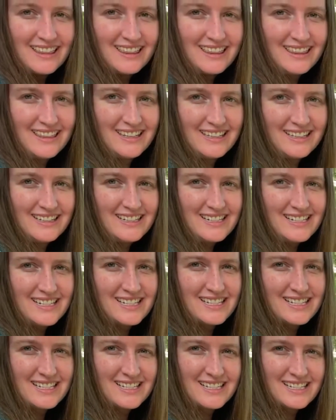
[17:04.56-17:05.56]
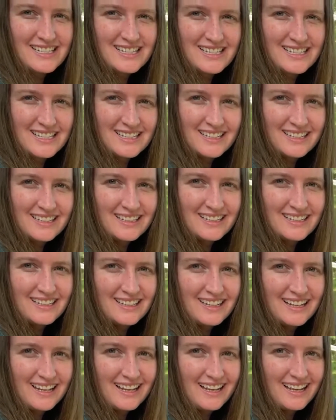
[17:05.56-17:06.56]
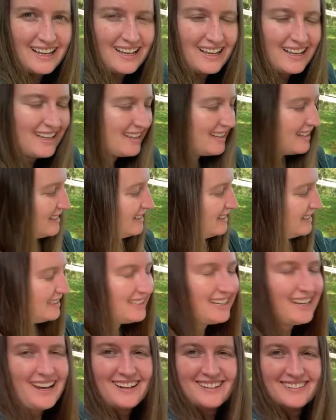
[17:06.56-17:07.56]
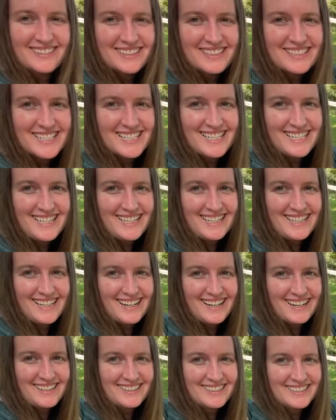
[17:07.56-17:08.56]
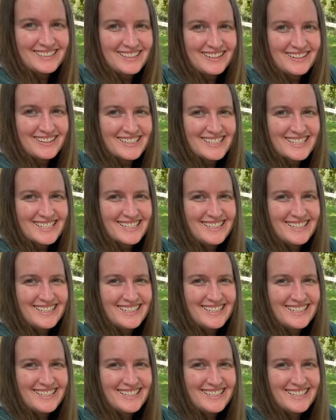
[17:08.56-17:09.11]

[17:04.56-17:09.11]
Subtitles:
this, and yeah, we'll see how it goes.